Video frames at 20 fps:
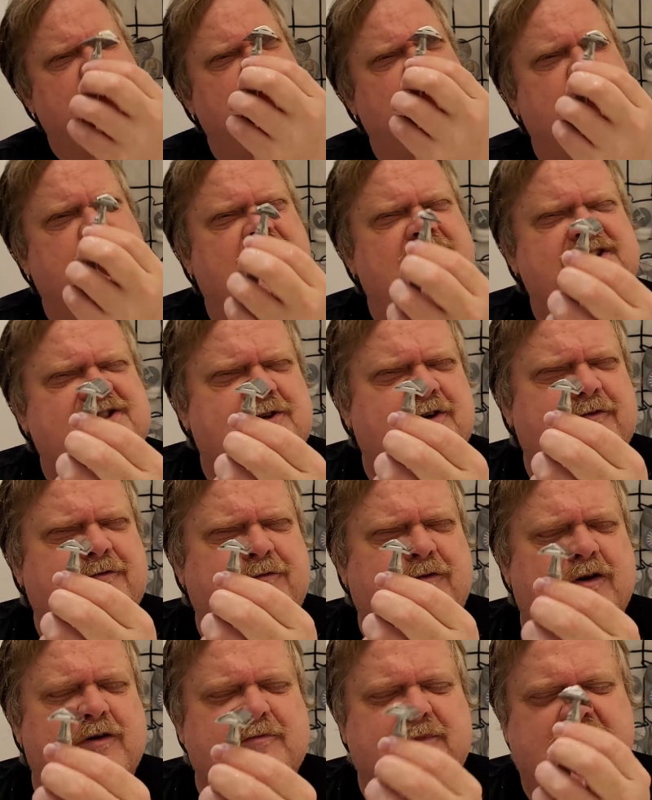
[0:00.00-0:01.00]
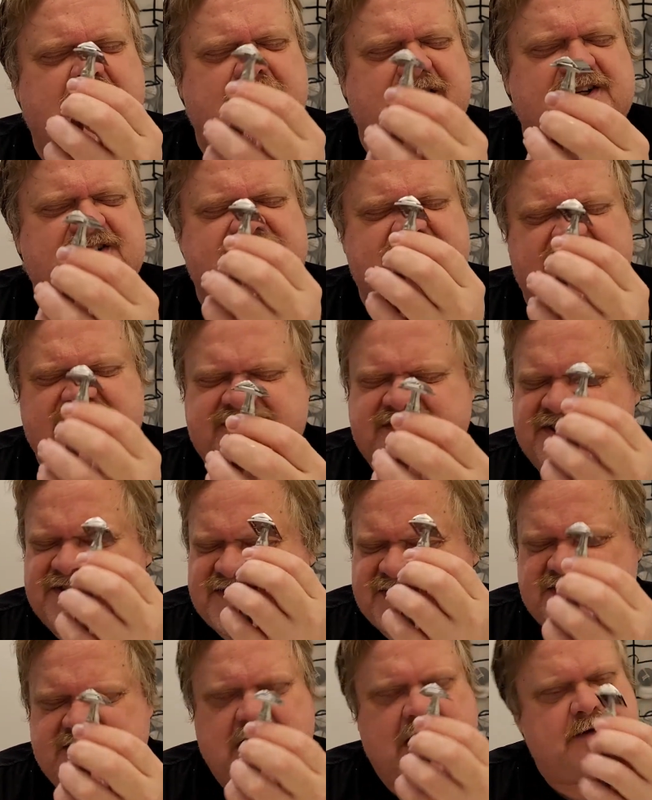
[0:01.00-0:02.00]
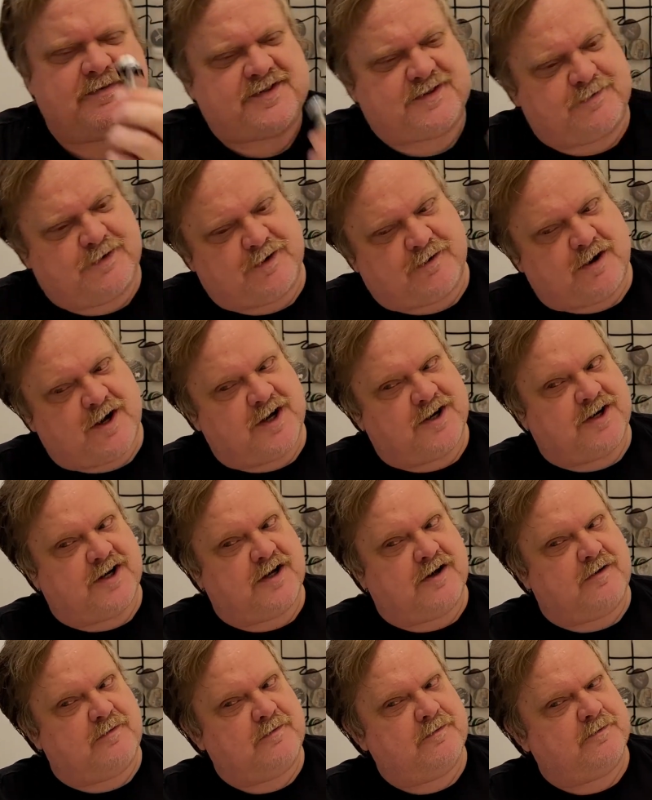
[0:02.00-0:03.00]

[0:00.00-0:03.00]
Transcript: razor from, and it just escapes me right now.